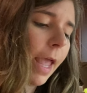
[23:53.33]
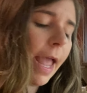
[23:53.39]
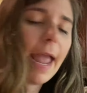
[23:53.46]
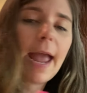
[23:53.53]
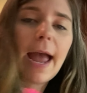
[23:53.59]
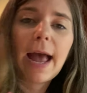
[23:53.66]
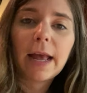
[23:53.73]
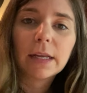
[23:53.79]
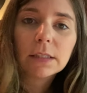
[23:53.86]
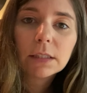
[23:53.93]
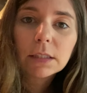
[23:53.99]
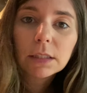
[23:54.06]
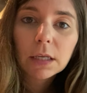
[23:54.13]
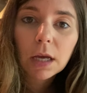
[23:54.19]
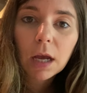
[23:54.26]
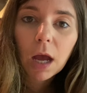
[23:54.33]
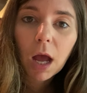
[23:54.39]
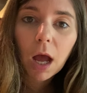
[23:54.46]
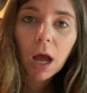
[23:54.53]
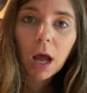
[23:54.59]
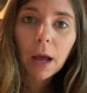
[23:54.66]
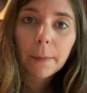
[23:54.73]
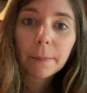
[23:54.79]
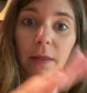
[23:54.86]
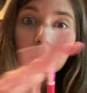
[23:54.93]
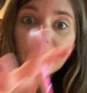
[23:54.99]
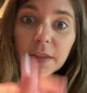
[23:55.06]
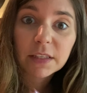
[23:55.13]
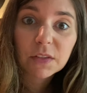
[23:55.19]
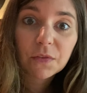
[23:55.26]
as
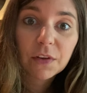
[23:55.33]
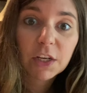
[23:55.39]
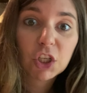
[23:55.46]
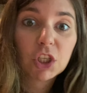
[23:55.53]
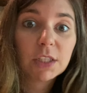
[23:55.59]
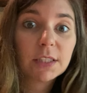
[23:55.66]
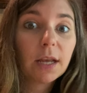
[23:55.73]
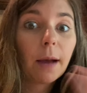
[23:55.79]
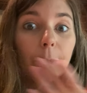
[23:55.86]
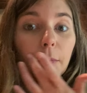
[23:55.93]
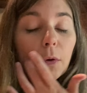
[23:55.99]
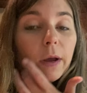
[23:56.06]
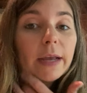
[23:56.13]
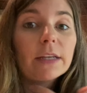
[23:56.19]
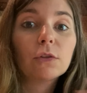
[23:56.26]
this finishes up, okay?